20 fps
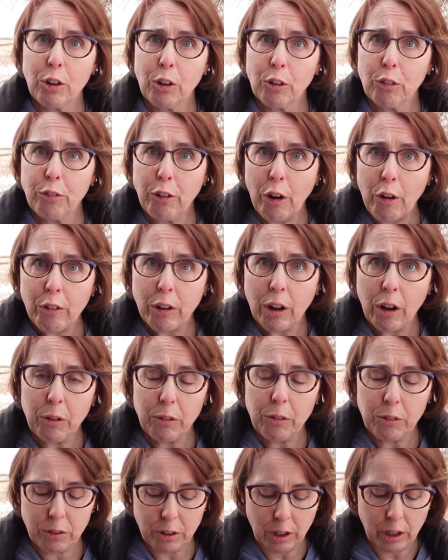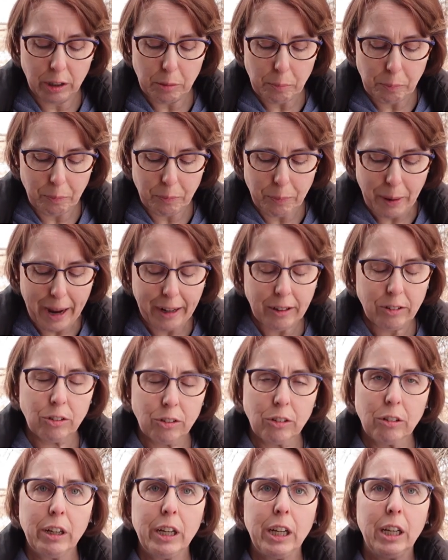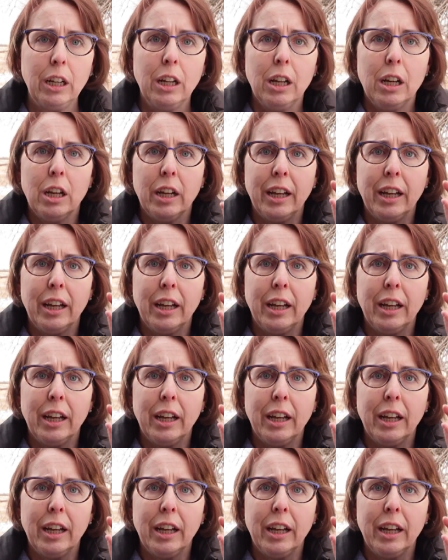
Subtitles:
your photos on the back screen,